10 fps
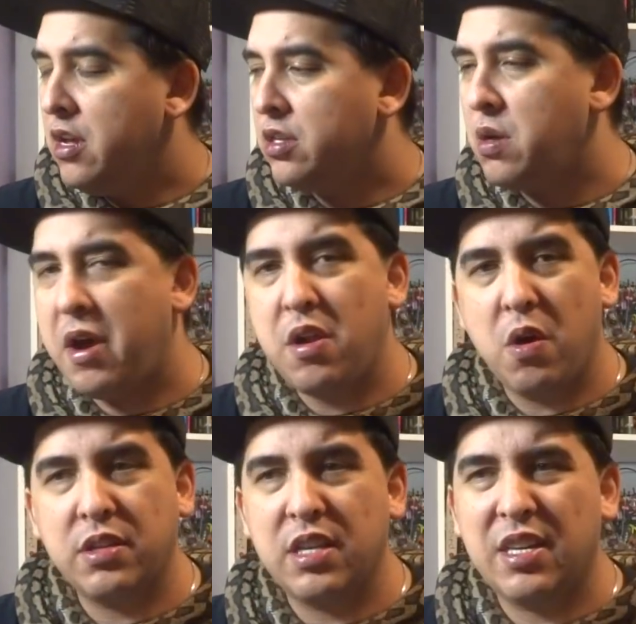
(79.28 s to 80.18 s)
So I
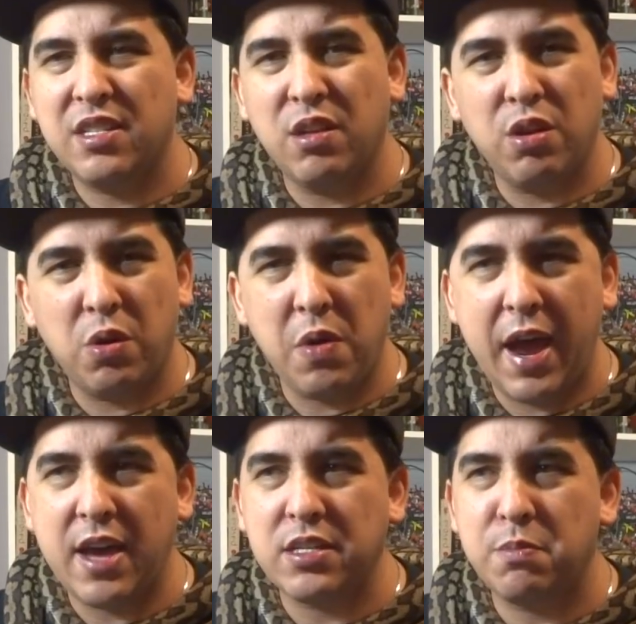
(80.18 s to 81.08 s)
notice he gets a little
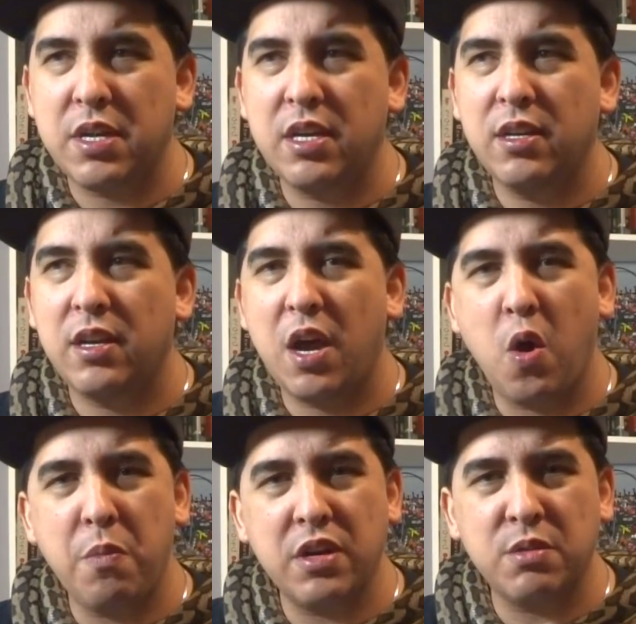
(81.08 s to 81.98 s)
raspy. I
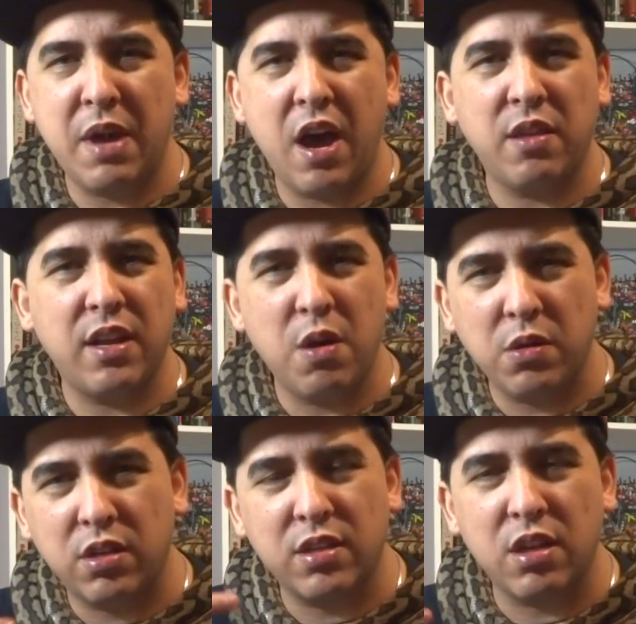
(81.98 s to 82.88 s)
open his mouth. I
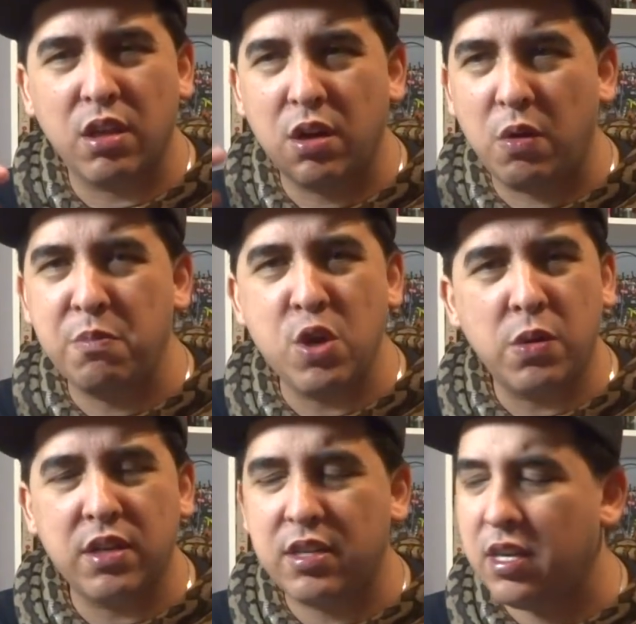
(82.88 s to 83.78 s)
notice it's a little
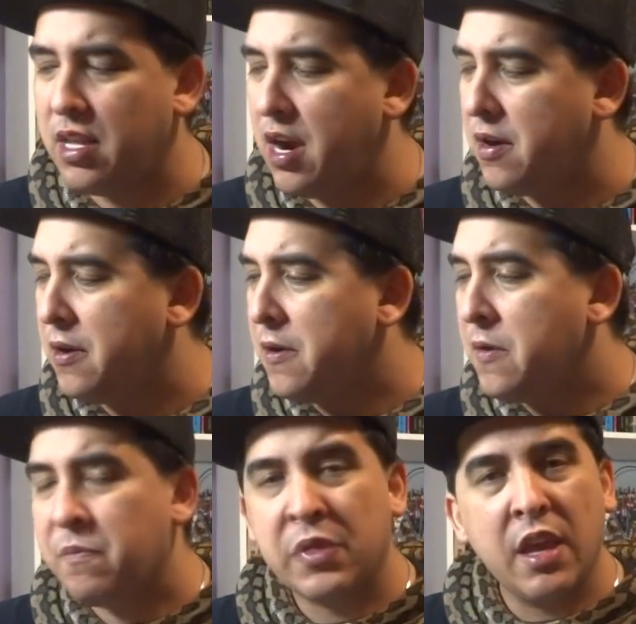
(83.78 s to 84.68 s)
mucusy in there
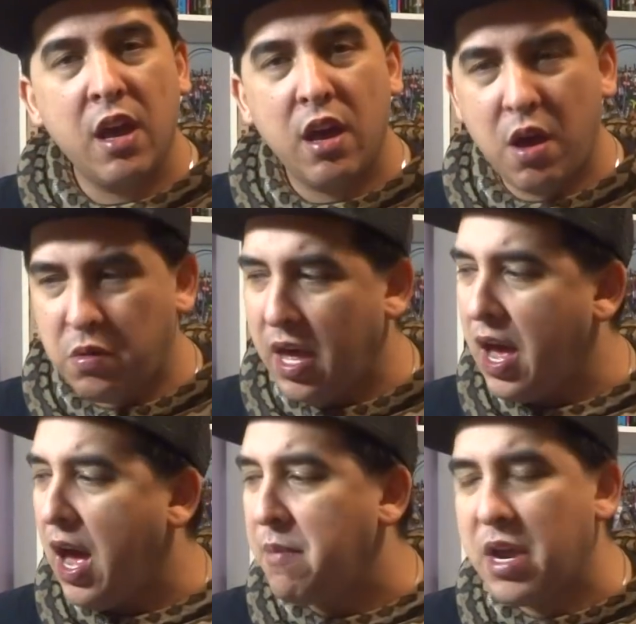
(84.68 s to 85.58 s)

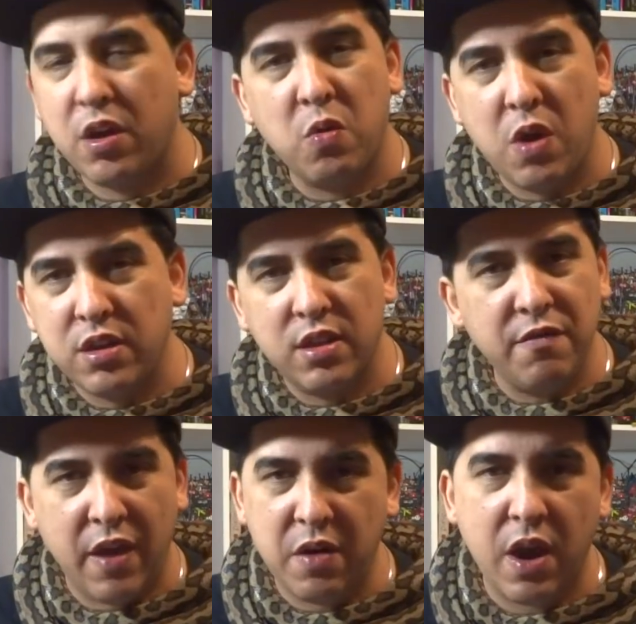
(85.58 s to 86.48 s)
okay, I'm not going to run to the
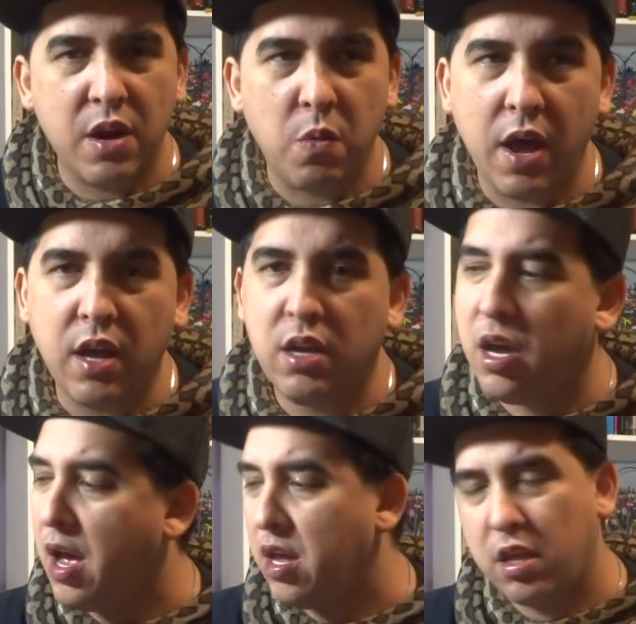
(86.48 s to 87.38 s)
vet right away.
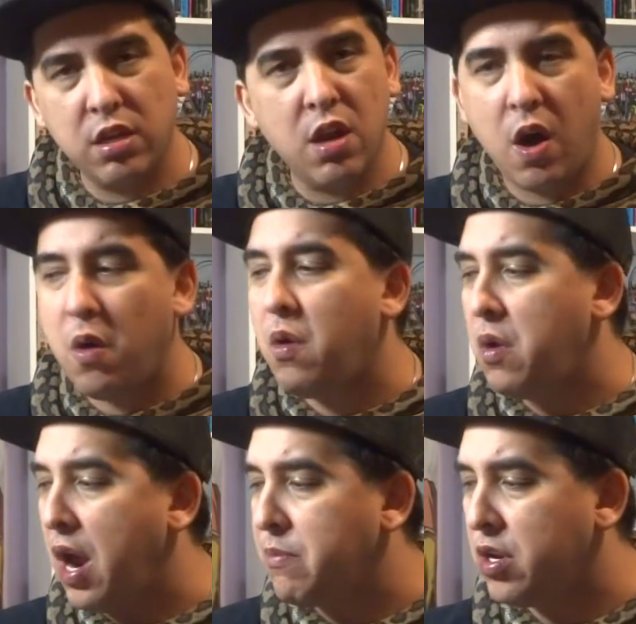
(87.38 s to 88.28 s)
Uh, you know,
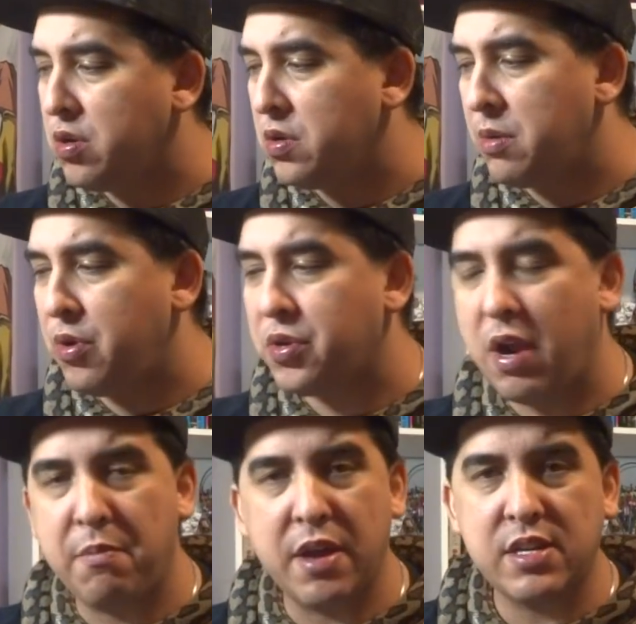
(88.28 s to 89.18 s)
what I'm going to do is I'm going to
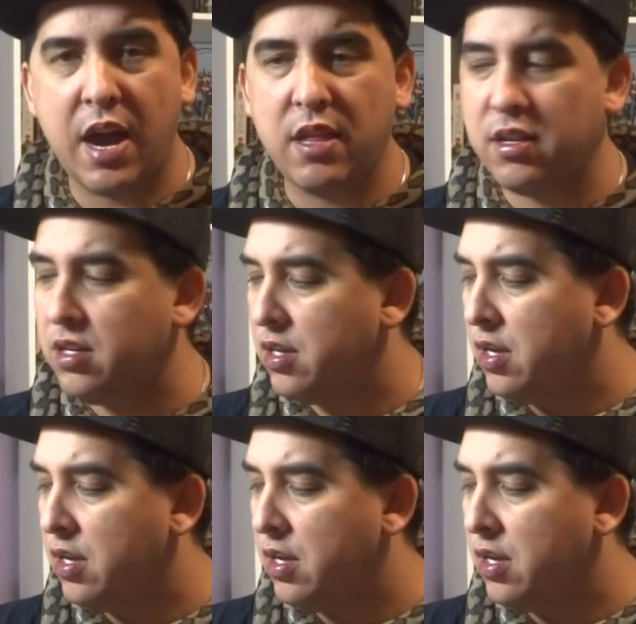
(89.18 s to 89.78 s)
grab my Tylan.